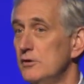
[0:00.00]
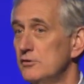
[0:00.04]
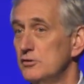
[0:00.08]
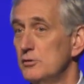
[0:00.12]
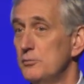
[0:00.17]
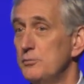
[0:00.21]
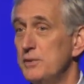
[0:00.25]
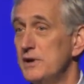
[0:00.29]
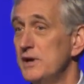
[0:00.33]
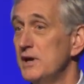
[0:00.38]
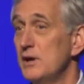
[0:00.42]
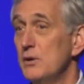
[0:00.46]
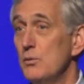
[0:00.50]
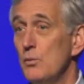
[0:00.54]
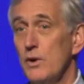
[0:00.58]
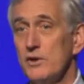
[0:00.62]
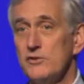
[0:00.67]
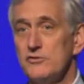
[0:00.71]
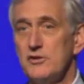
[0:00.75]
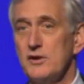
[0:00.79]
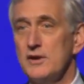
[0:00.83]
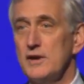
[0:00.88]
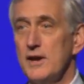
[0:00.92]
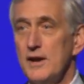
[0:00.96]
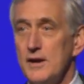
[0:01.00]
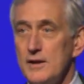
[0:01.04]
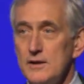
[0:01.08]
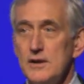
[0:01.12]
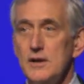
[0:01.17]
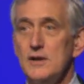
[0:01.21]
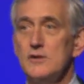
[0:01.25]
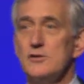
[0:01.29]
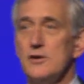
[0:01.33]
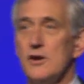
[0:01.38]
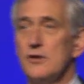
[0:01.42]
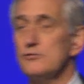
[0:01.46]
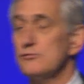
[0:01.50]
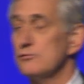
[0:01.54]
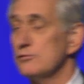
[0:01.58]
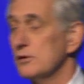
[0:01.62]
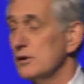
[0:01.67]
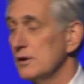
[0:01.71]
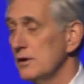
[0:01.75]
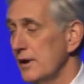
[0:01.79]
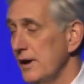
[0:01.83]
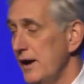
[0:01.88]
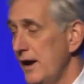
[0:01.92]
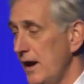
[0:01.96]
to be, once again,
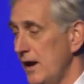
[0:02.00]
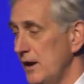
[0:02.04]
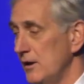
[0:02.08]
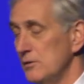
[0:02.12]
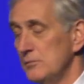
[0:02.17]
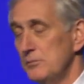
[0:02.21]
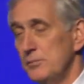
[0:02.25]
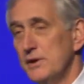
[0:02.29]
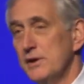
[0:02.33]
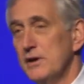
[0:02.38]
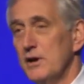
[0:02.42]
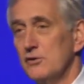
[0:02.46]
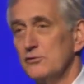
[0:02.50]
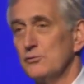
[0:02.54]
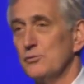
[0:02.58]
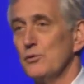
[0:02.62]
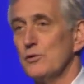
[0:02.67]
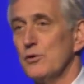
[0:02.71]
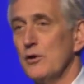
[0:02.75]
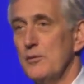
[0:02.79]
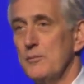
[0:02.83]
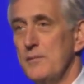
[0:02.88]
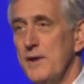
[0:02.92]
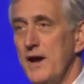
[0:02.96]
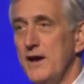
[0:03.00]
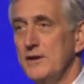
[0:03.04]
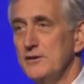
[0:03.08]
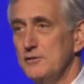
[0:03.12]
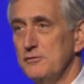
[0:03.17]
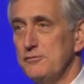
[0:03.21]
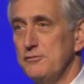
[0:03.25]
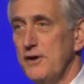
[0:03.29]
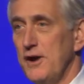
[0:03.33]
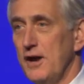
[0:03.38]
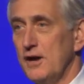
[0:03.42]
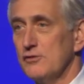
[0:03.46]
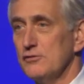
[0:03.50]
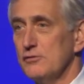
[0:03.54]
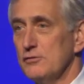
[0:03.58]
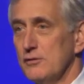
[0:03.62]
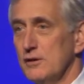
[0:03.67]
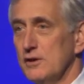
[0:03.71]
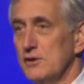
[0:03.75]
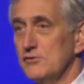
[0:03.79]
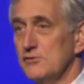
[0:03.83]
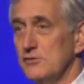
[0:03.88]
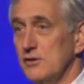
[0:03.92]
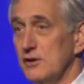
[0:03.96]
industrial land, because we're a
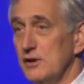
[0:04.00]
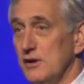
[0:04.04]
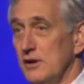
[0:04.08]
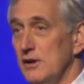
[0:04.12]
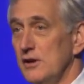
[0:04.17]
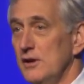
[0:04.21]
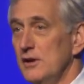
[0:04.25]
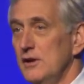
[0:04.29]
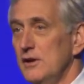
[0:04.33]
manufacturing city,